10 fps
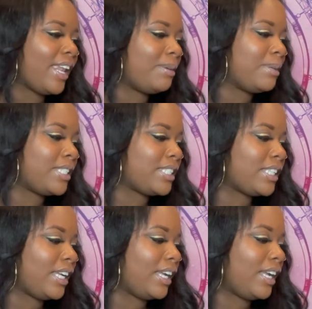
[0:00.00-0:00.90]
Let me
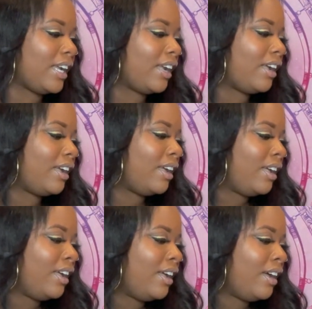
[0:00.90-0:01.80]
see.
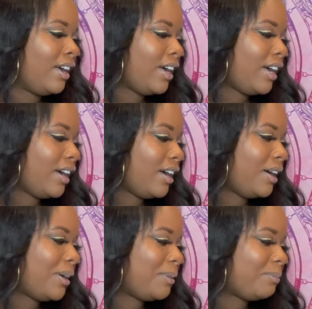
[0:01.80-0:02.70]

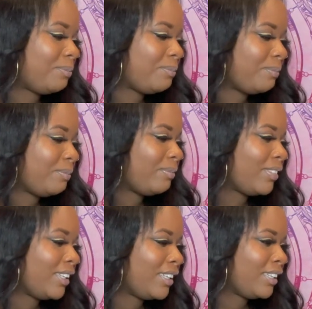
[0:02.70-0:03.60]
I
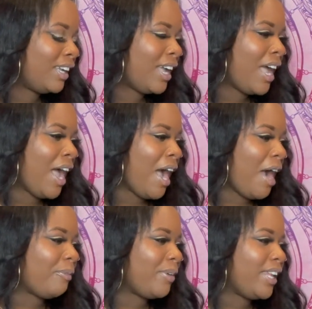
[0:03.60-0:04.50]

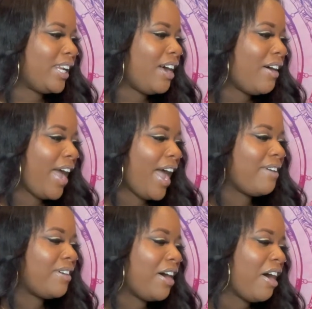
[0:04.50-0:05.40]
I really don't
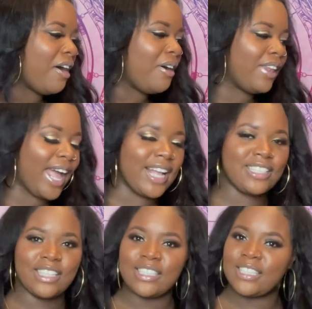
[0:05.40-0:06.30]
have a whole lot
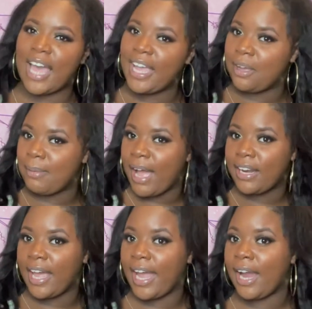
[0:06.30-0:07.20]
to say about
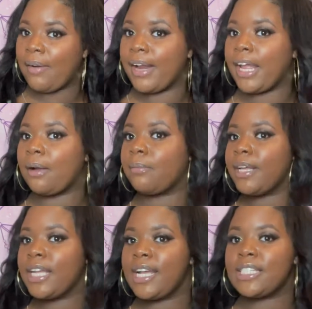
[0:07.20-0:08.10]
the hair right now. I'm
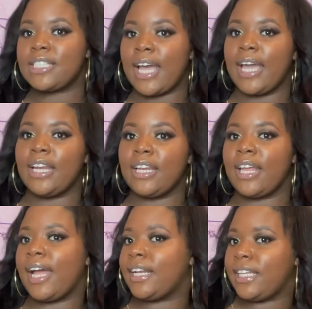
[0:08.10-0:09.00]
really excited
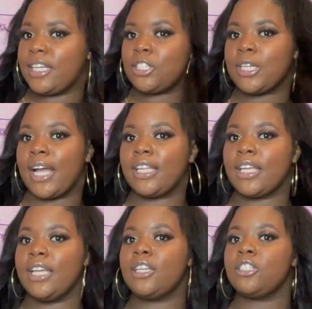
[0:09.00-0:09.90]
that I did try the
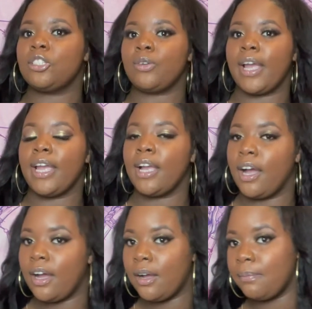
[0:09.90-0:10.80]
Kinky Straight
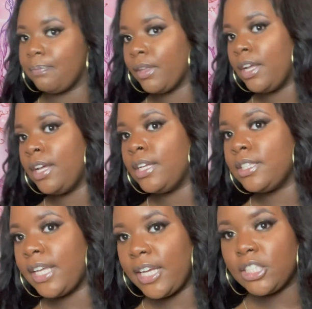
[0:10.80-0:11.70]

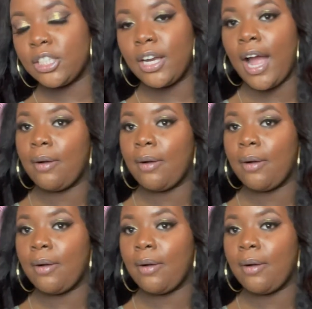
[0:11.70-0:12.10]
texture.